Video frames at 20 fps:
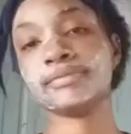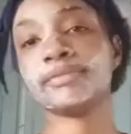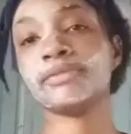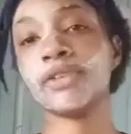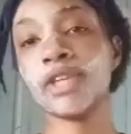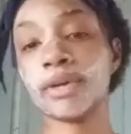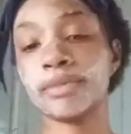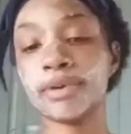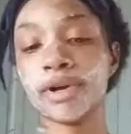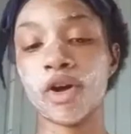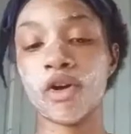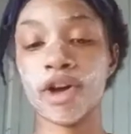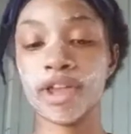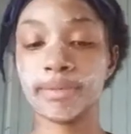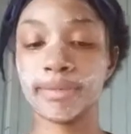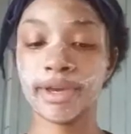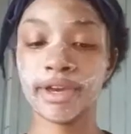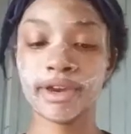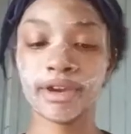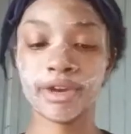You can put oil in
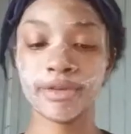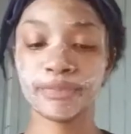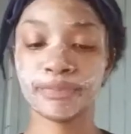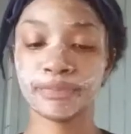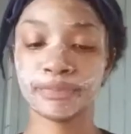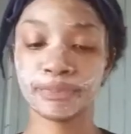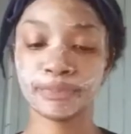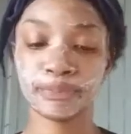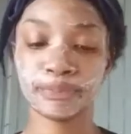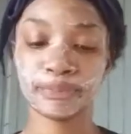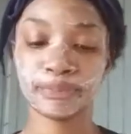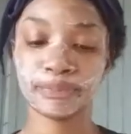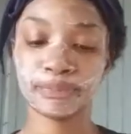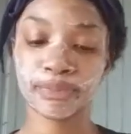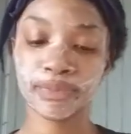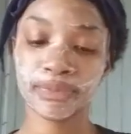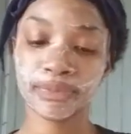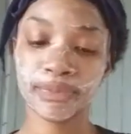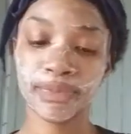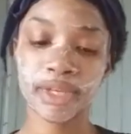my hair.
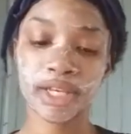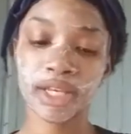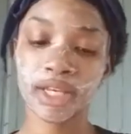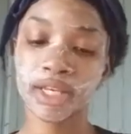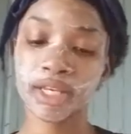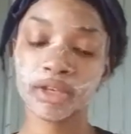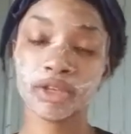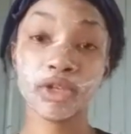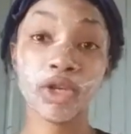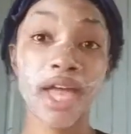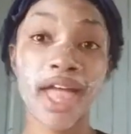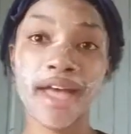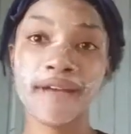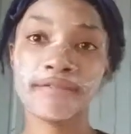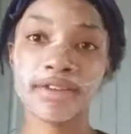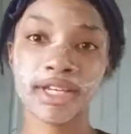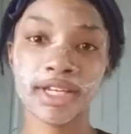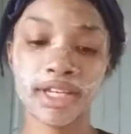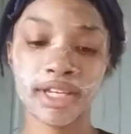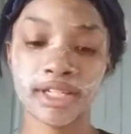You're doing
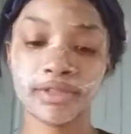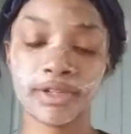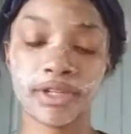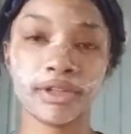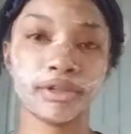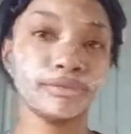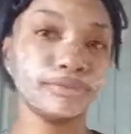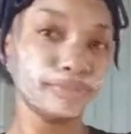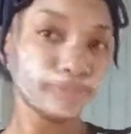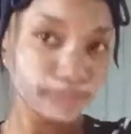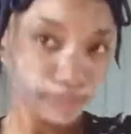everything in this video.